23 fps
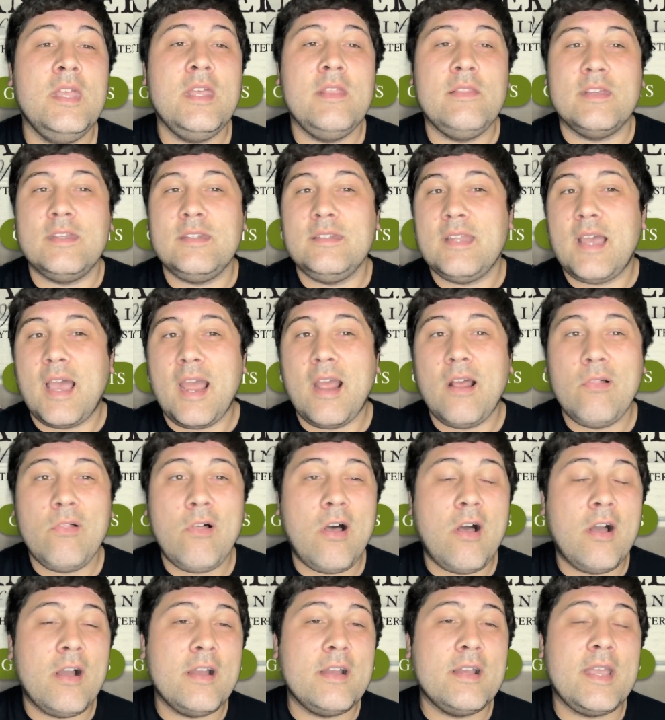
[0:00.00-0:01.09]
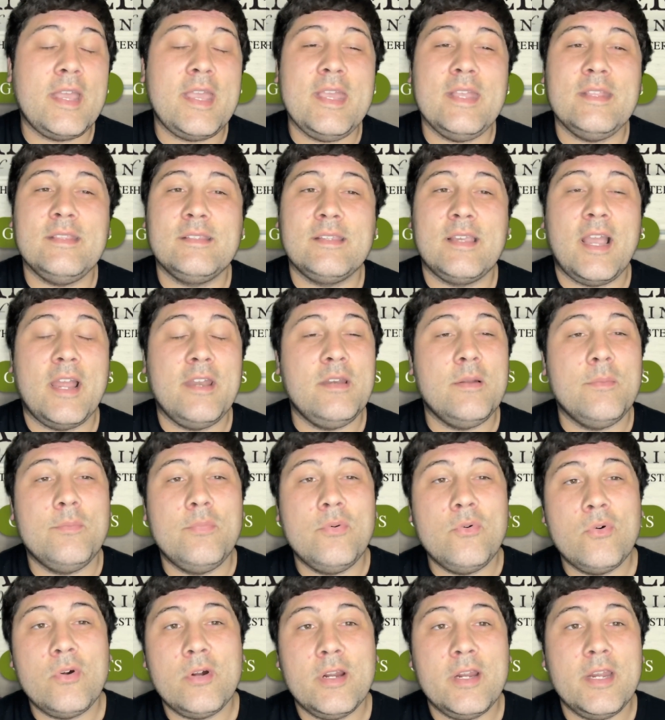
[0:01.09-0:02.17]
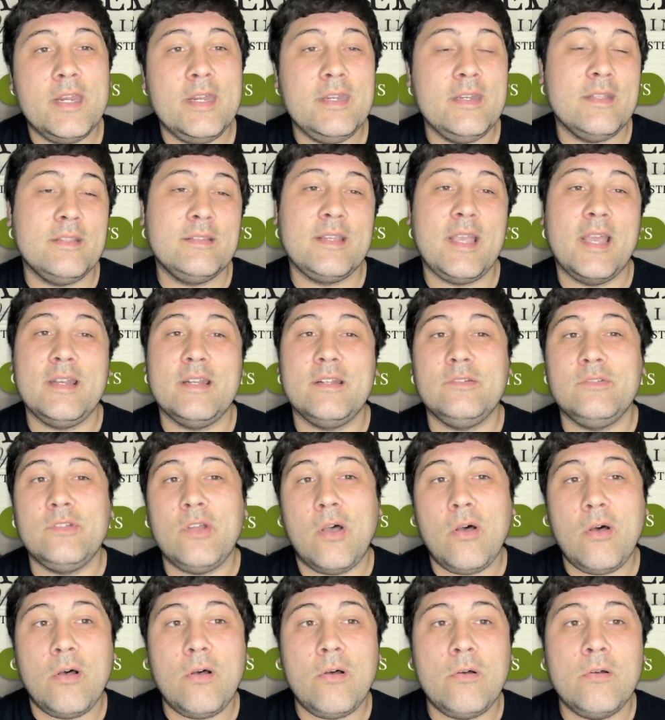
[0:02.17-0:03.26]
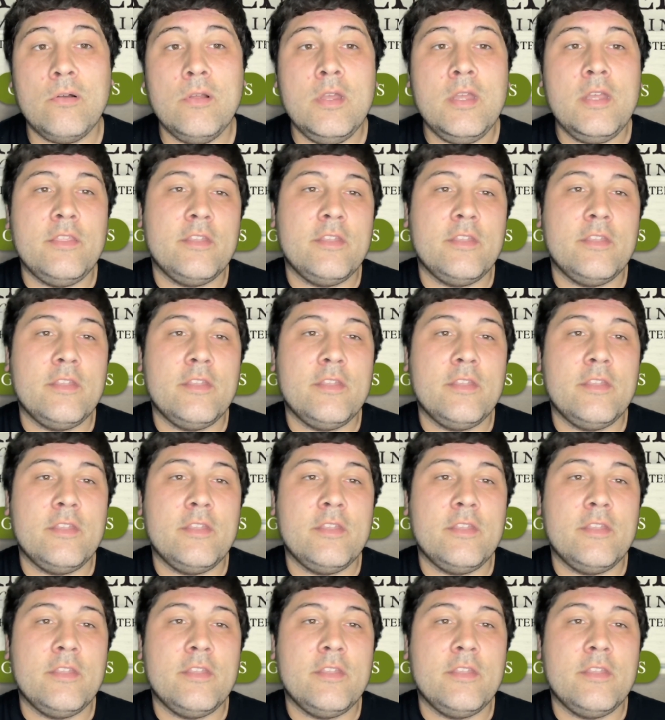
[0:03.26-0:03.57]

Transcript: The dialogue, it's kind of boring, it's kind of dull.